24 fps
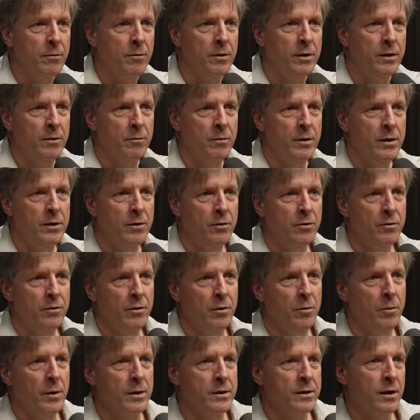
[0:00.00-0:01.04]
We we don't
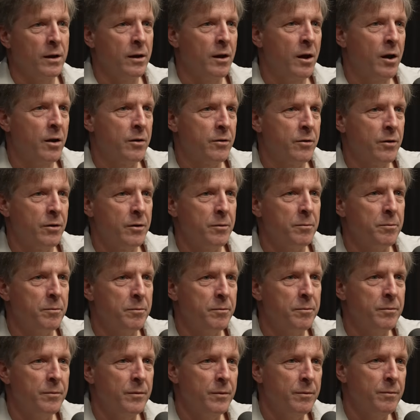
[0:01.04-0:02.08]
know what the long term
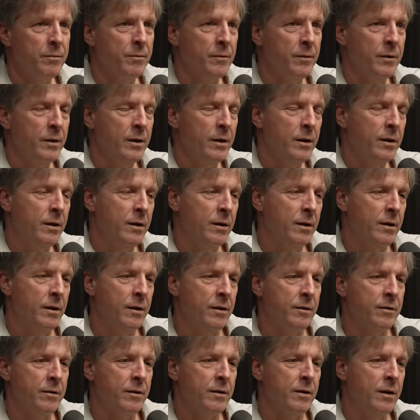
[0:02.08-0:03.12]
yeah.
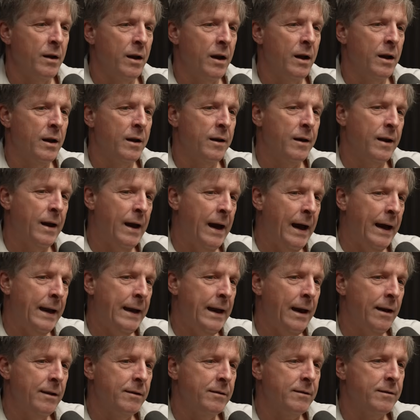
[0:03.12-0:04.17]
is, and and I
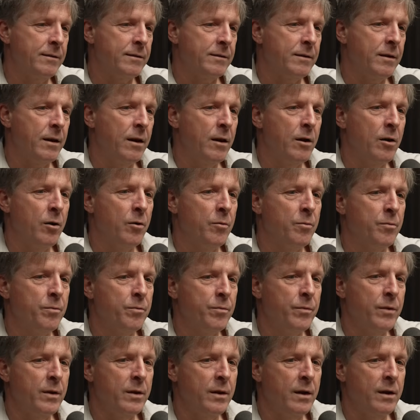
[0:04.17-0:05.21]
guess you know
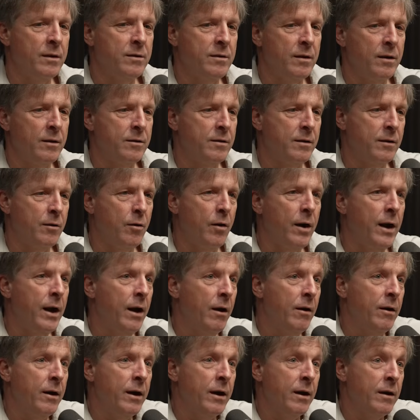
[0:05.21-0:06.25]
it's it's a gray
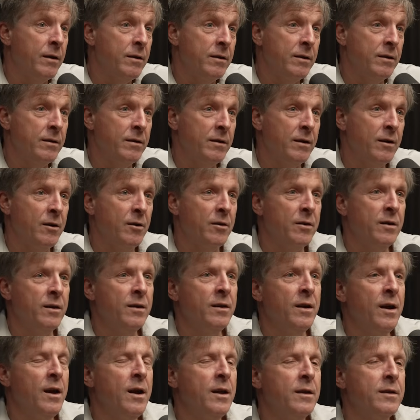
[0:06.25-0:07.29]
area. The, you know, the,
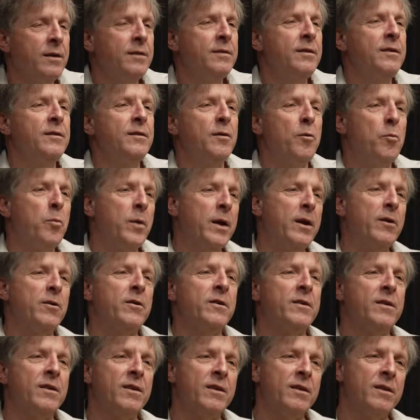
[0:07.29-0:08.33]
this is a
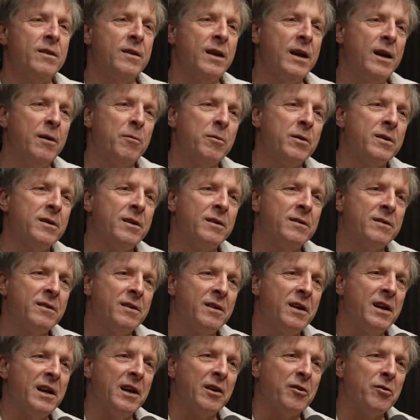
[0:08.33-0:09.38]
weird thing with these
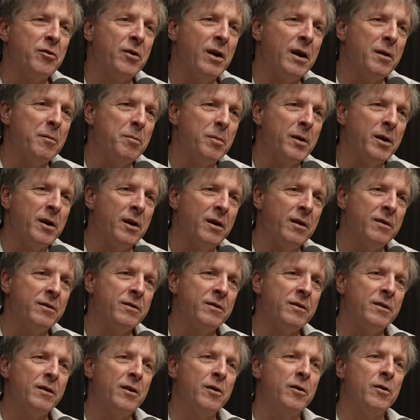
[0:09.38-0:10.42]
clinics, right?
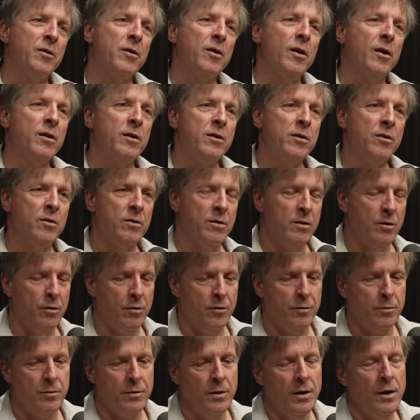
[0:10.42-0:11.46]
Because you know, you, you,
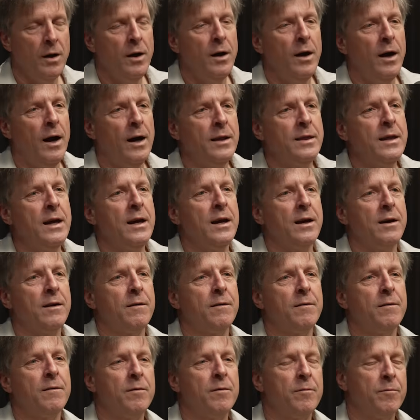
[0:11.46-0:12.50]
there's, I think.
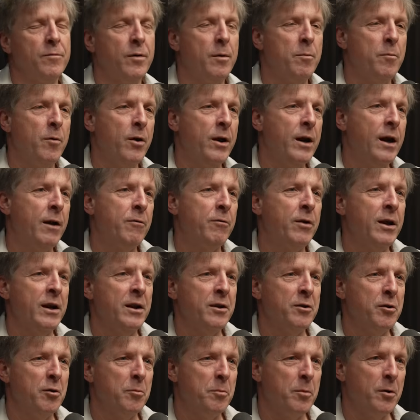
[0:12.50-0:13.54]
From what I read
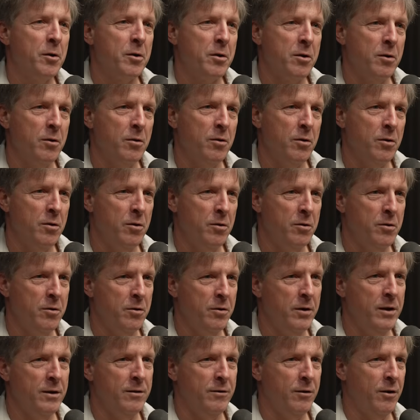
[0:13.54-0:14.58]
in your book, you're you're
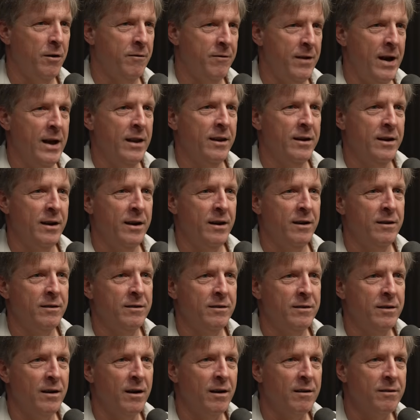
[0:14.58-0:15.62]
doing sort of validated
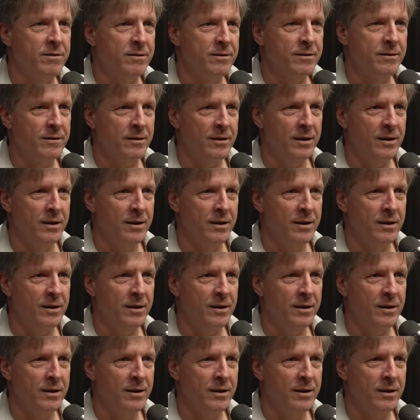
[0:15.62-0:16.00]
stuff.